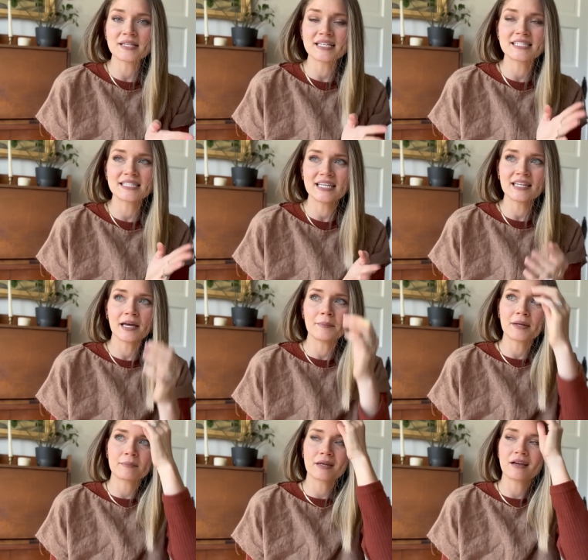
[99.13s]
I see them and
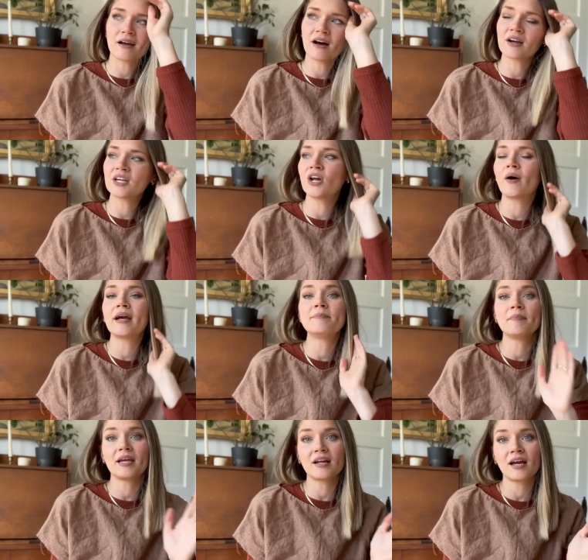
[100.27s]
I'm like, oh, you know, I
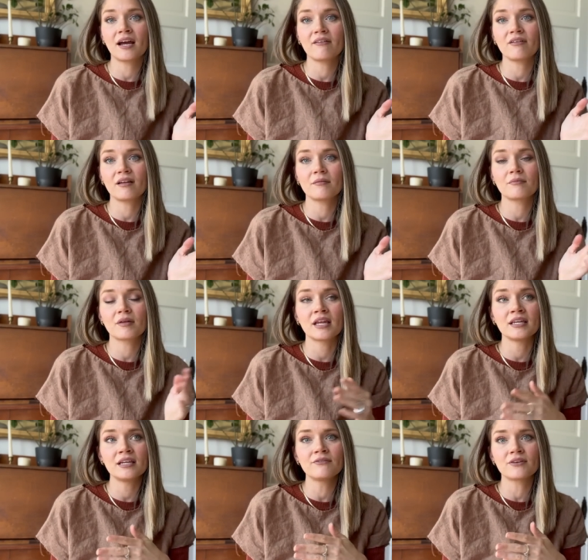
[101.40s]
may not have a, a
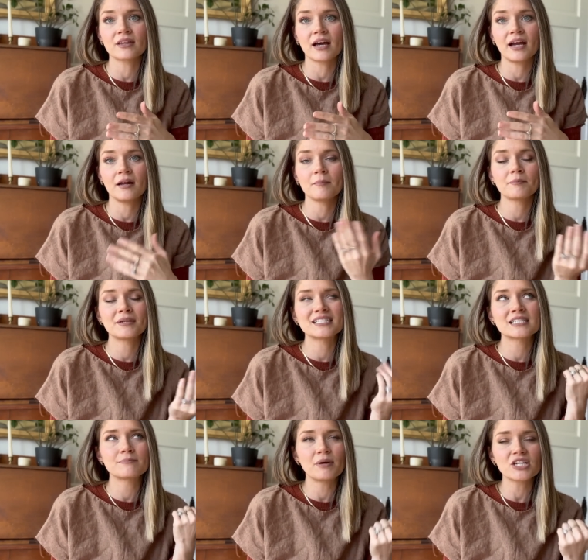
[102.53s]
need for that item, but
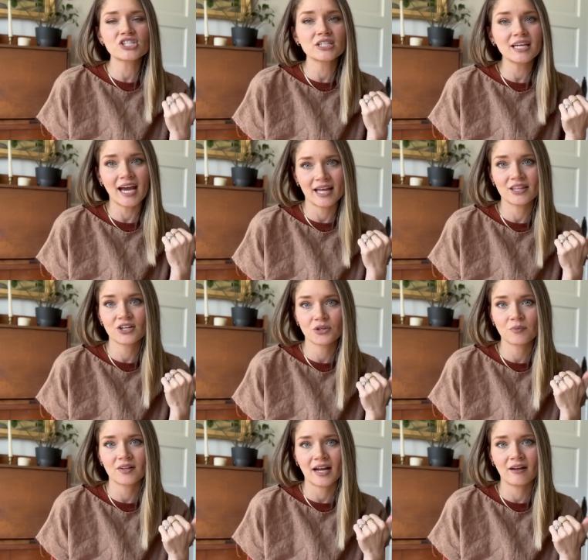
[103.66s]
especially at the
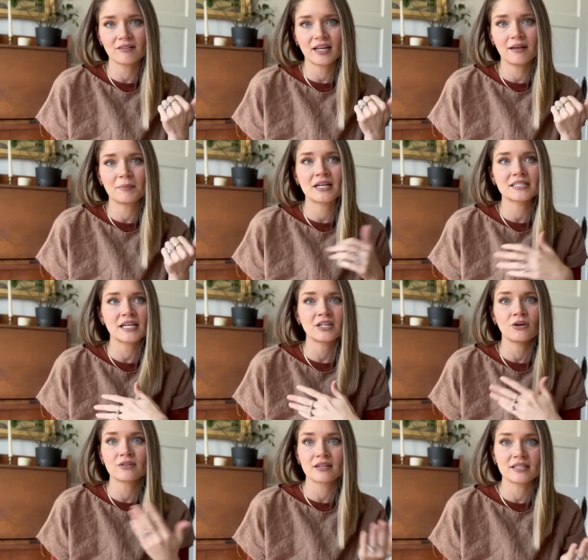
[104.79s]
Goodwill outlet because I
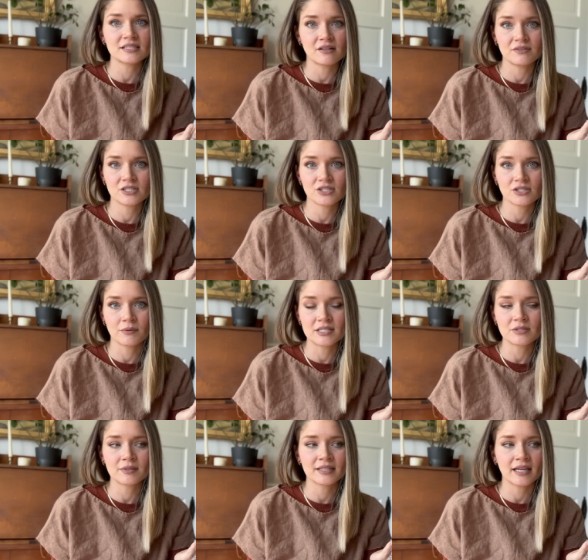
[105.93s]
know that this stuff is just going
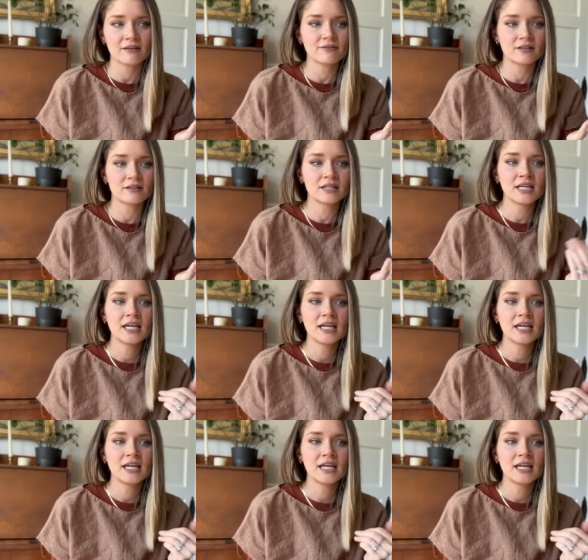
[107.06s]
to a landfill